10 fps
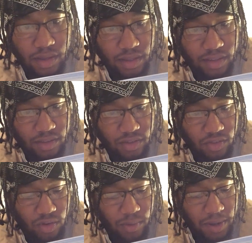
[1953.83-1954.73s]
This is
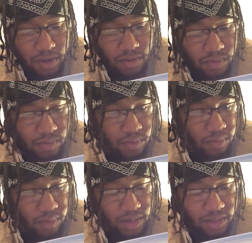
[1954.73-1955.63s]
Joel
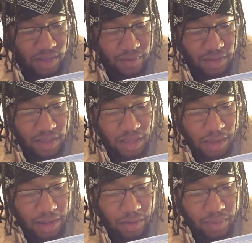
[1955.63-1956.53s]

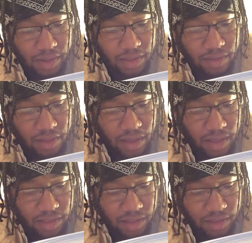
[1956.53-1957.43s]
1:17, and it reads,
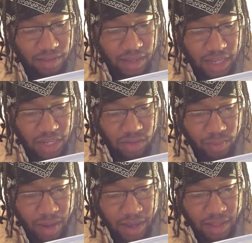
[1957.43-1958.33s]
"The seed is
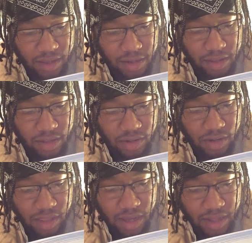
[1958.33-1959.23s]
rotten under their
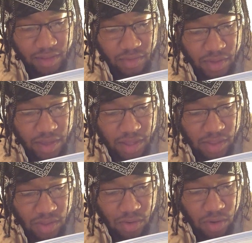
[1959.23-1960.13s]
clods,
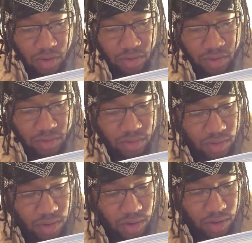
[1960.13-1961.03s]
the garners
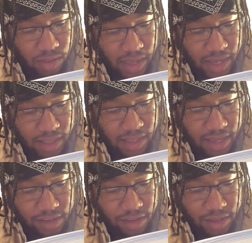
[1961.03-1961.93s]
are laid
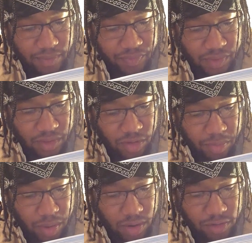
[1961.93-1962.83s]
desolate, the
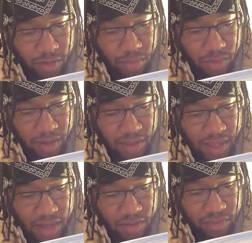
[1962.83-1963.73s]
barns are broken
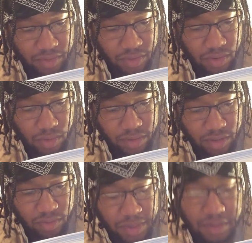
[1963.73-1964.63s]
down, for the corn
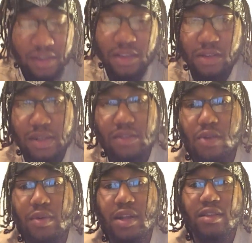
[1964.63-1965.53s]
is withered." Let's
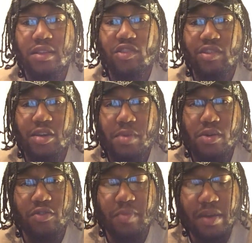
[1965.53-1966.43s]
go into the
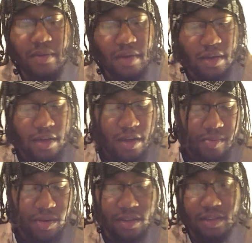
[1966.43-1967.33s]
GMOs, man,
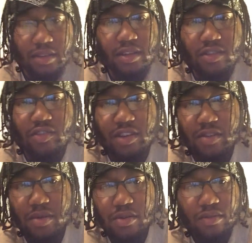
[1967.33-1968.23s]
because these
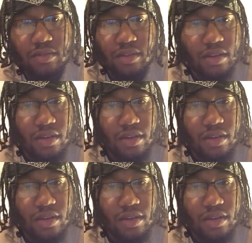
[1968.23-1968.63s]
GMOs